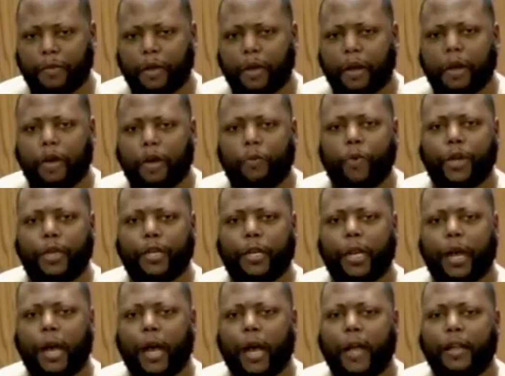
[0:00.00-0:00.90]
When
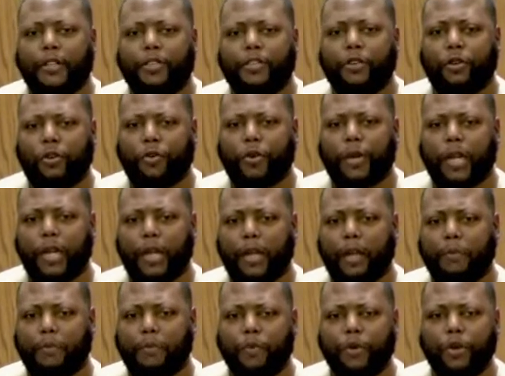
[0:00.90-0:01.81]
God told him,
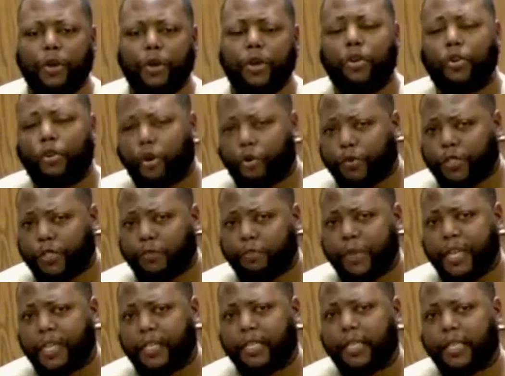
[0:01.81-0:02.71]
go
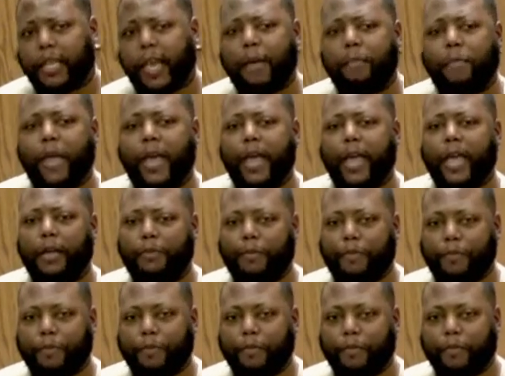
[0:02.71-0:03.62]
speak to that man,
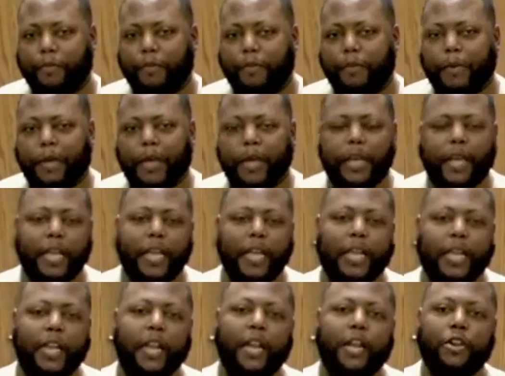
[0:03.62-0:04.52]
he
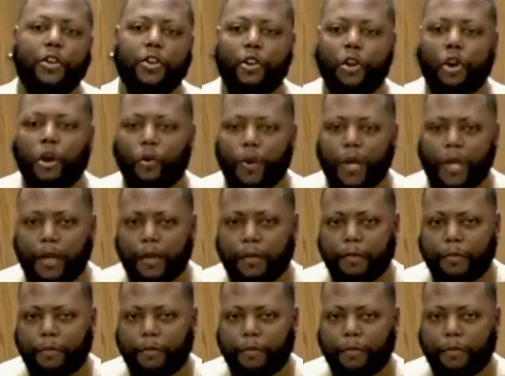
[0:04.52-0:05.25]
didn't know him.